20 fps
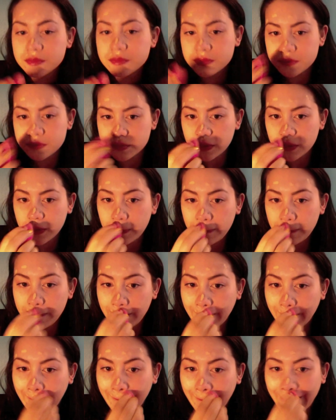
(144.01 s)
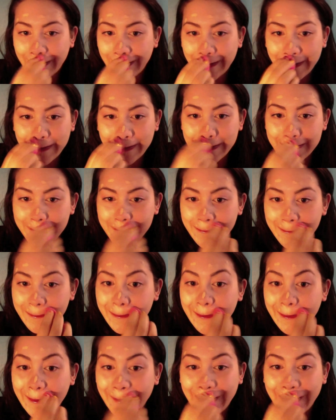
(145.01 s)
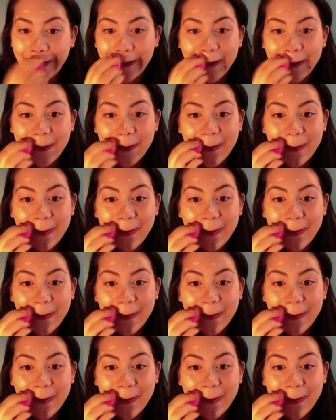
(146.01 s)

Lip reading: Okay, now I'm going to go ahead and get above my lip.